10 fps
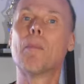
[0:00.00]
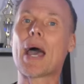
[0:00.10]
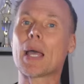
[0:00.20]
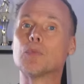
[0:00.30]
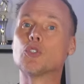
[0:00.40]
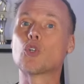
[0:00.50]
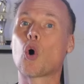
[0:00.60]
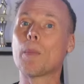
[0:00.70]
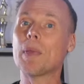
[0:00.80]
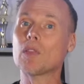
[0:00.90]
by
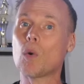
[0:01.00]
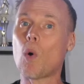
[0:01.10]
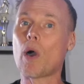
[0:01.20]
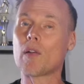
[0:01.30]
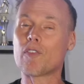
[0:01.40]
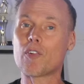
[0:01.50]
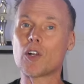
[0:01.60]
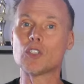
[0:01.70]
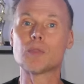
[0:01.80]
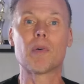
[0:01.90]
absorbing the water
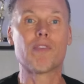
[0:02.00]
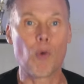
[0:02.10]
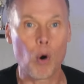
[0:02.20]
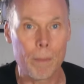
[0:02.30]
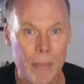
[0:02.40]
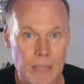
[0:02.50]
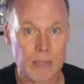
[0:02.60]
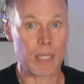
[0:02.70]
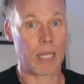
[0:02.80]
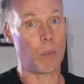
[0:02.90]
first before
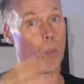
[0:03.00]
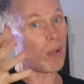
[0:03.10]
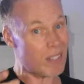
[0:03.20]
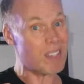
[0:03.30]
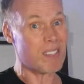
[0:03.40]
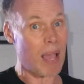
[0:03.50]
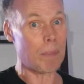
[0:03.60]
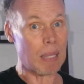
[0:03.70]
mixing. And what does that